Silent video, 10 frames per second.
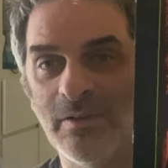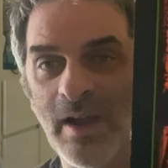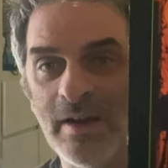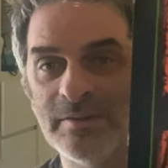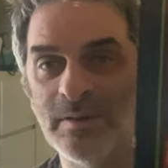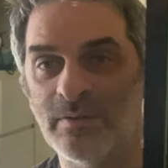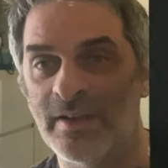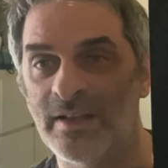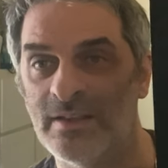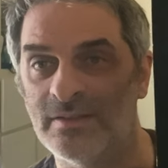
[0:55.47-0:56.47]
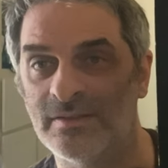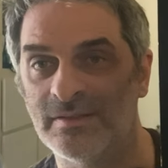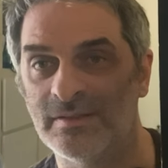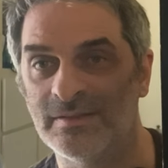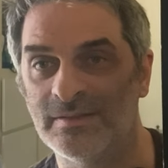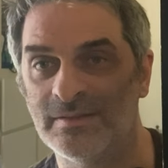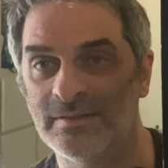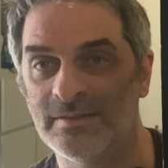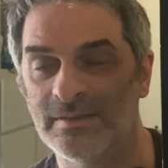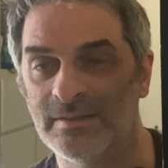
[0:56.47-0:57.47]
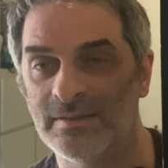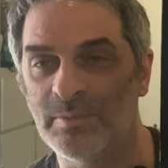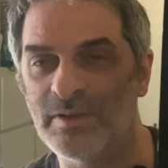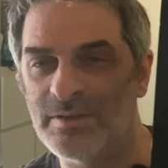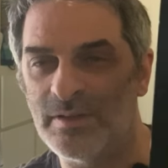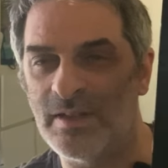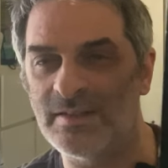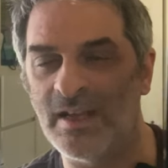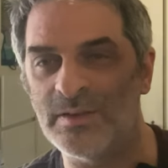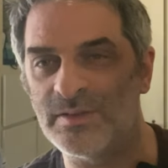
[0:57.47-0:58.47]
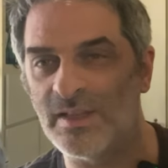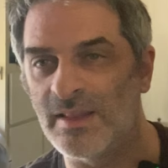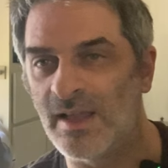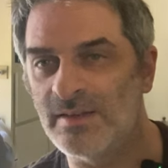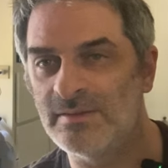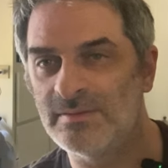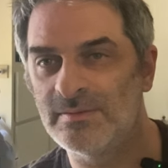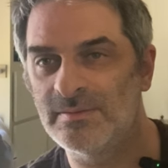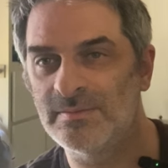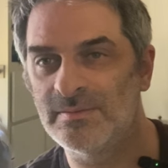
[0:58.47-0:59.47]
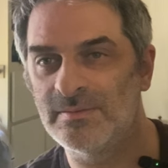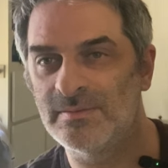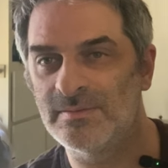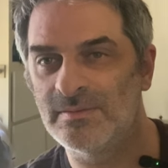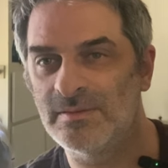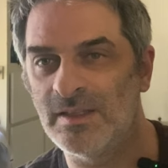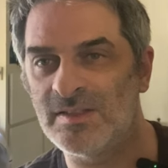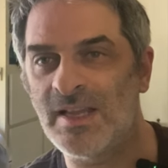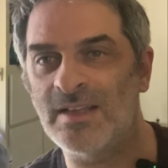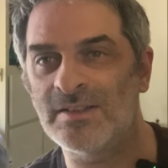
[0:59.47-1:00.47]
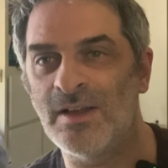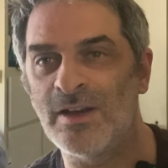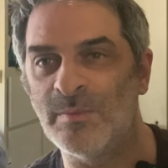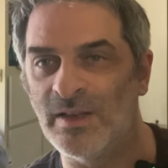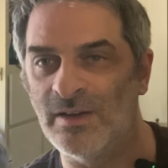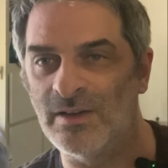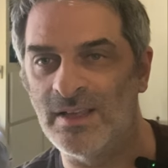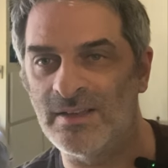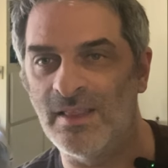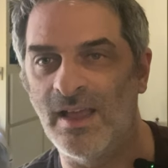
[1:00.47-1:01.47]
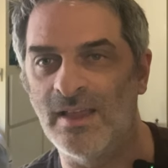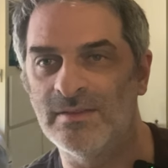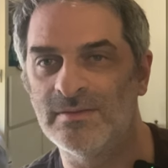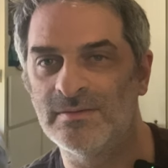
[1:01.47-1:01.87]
Rattus Norvegicus. Pretty sure that's how you say that. It's taxonomy, and I'll get to that.